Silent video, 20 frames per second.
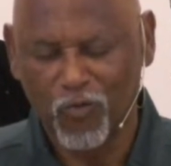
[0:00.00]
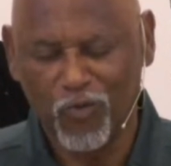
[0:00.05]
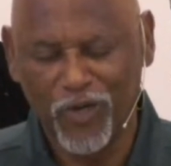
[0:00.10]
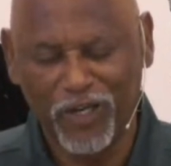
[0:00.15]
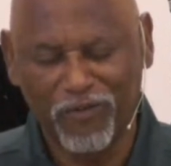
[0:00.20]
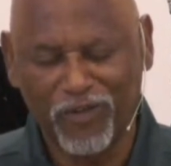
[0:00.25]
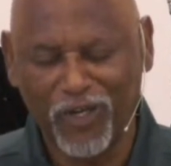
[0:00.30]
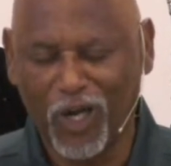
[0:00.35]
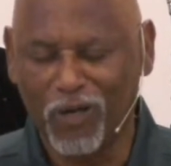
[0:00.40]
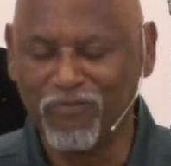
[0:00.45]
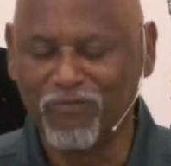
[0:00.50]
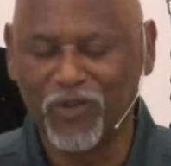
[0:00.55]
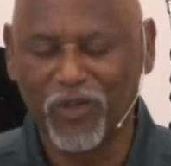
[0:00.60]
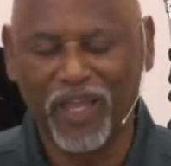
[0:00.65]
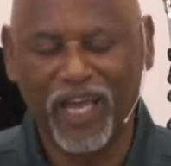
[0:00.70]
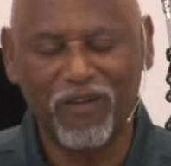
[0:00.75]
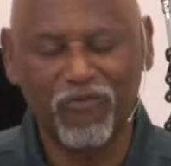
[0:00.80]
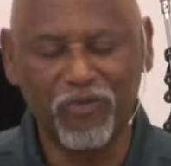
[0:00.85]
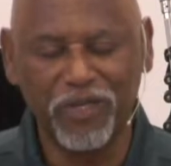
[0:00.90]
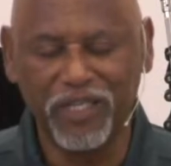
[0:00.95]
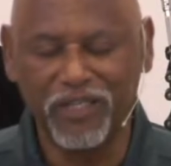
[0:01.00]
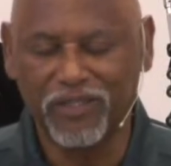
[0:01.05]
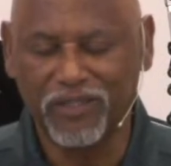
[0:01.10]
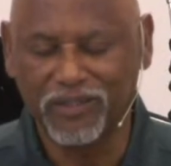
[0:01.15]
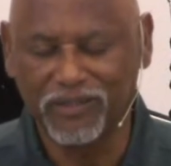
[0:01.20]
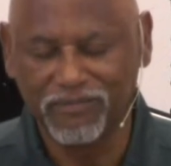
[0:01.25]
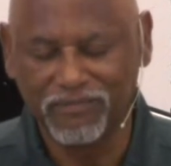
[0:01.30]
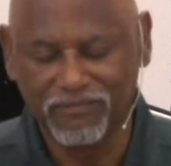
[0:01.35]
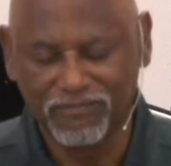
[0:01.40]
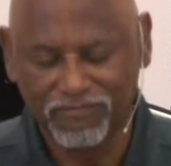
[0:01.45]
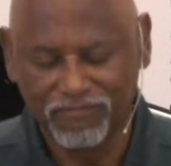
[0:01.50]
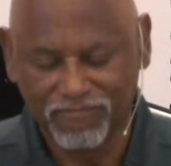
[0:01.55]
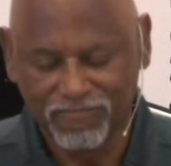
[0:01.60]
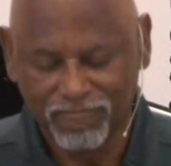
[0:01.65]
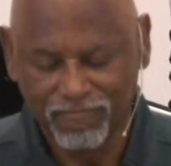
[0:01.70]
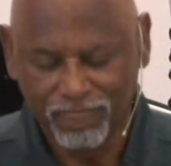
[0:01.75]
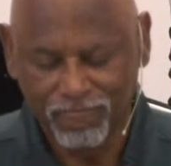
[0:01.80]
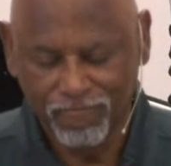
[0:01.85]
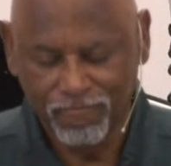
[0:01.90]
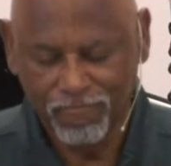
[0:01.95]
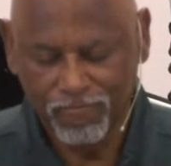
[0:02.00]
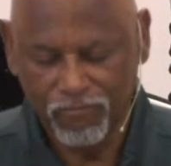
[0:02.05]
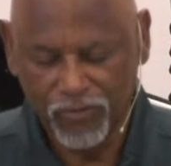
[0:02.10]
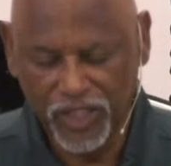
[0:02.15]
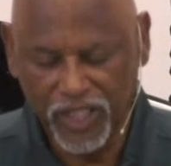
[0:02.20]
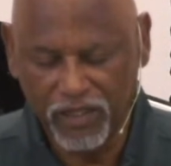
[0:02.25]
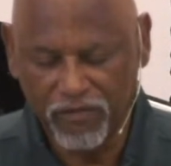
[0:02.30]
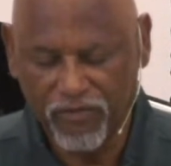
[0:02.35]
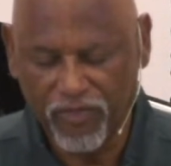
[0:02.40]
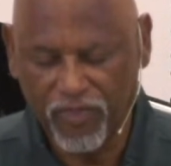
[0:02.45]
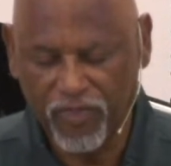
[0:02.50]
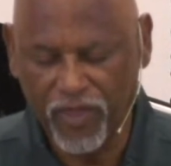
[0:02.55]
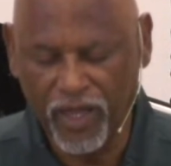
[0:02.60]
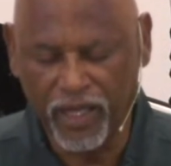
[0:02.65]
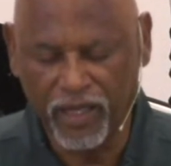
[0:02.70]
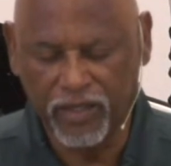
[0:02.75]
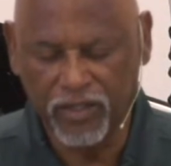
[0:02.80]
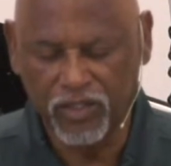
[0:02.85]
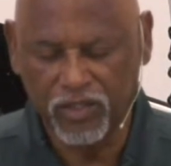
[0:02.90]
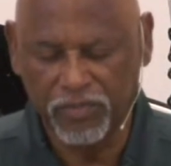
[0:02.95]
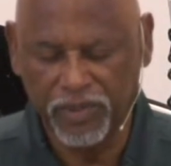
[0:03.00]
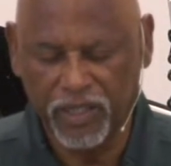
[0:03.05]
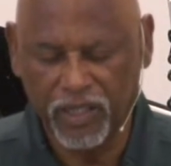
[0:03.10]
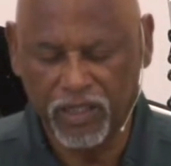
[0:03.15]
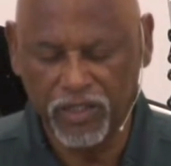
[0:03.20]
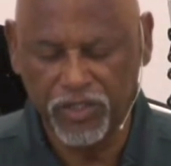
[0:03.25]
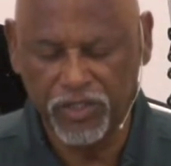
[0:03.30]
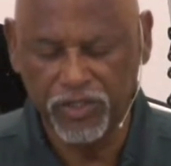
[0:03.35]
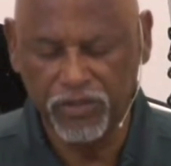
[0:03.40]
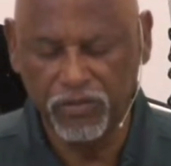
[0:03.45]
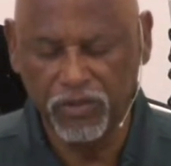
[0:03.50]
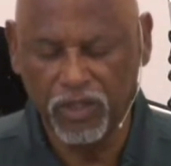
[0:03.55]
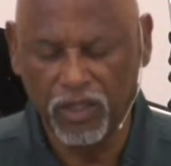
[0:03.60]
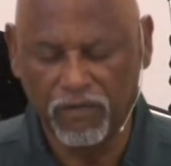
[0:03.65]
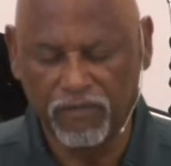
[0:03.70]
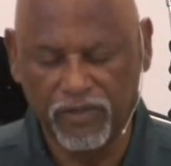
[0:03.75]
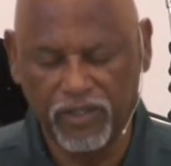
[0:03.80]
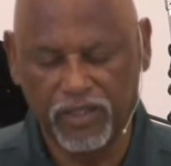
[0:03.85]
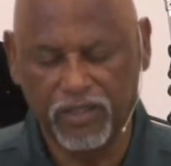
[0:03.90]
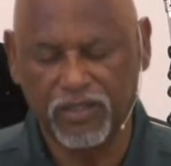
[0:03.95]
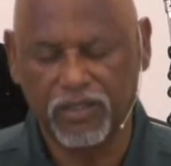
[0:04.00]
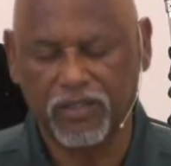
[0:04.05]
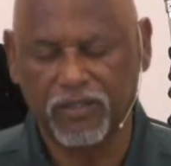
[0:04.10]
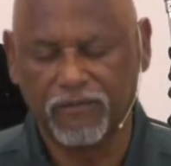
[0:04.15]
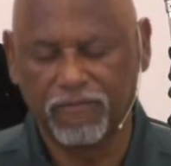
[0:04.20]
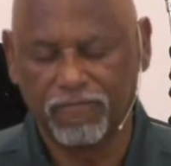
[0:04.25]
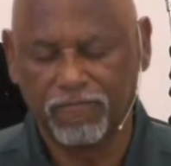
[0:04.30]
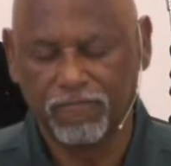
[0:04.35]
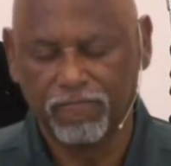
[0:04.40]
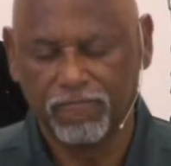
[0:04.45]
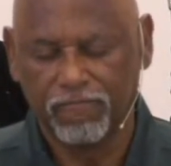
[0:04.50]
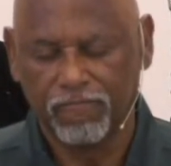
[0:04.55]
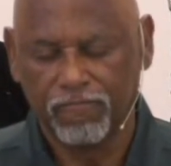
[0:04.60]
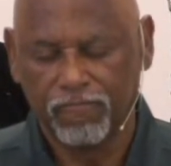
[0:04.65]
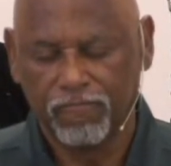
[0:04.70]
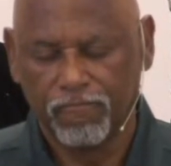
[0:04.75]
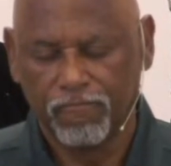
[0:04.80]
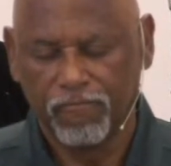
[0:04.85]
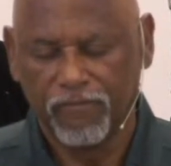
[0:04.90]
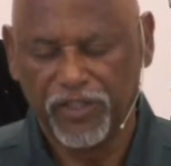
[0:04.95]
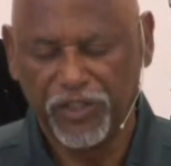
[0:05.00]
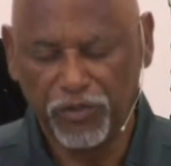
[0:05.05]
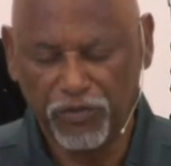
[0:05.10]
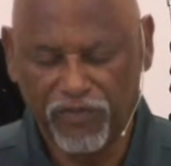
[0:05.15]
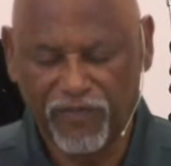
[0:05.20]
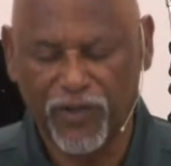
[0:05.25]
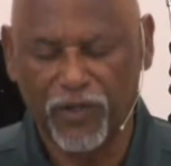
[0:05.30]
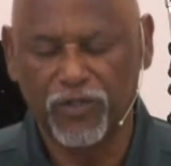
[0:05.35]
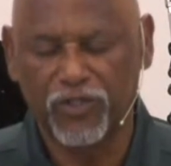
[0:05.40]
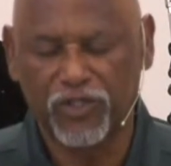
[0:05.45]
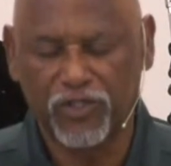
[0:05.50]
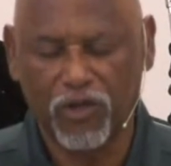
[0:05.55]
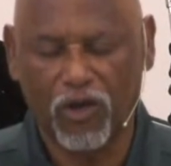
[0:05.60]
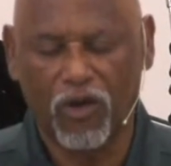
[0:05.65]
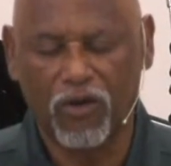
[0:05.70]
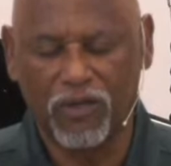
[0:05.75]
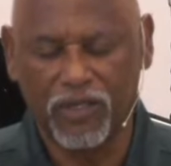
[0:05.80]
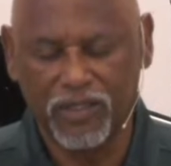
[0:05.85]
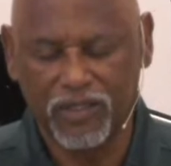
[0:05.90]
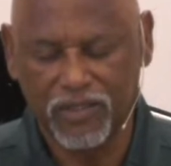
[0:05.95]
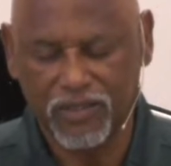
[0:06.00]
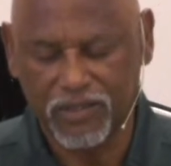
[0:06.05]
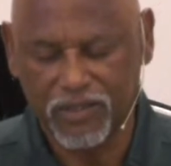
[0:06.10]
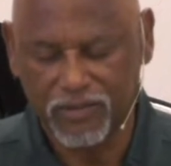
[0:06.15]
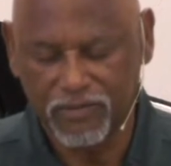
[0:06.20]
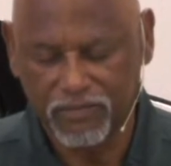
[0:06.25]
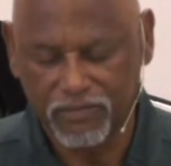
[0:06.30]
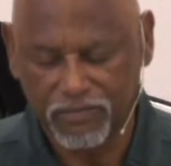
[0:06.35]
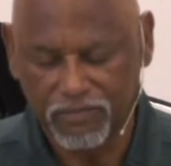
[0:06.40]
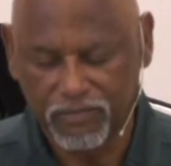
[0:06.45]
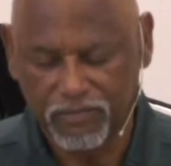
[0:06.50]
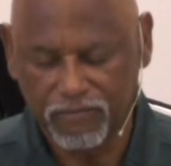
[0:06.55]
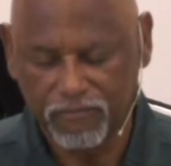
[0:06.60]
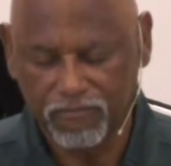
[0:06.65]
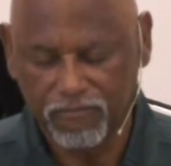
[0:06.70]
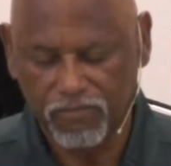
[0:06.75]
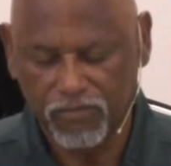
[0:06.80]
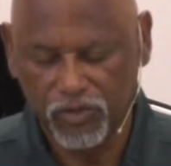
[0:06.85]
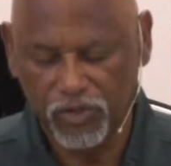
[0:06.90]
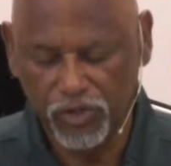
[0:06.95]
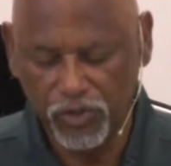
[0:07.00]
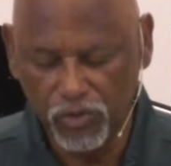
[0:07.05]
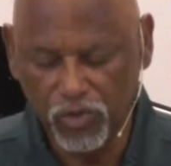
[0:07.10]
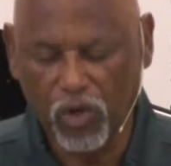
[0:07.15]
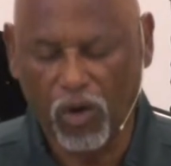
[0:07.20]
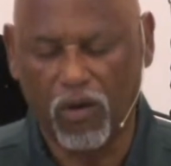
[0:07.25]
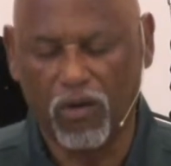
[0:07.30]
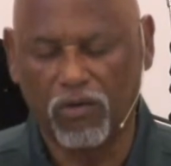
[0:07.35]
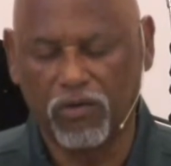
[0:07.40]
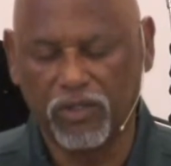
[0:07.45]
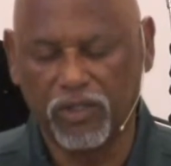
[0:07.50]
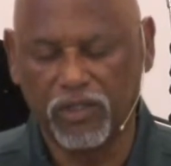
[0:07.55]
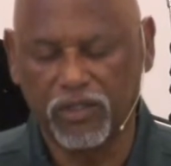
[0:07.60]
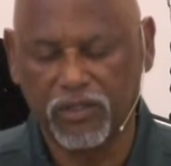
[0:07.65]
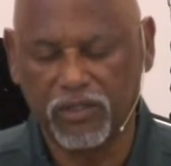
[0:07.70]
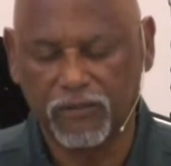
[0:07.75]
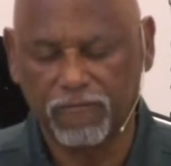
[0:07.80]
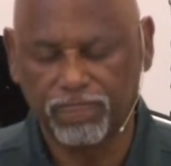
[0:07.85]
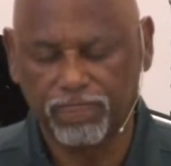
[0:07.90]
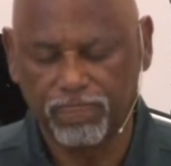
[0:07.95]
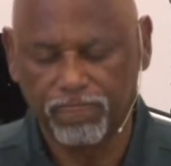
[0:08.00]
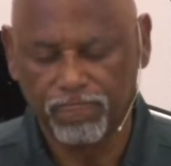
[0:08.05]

We have come for that reason. We give thanks because you loved us. You first saw us. You called us.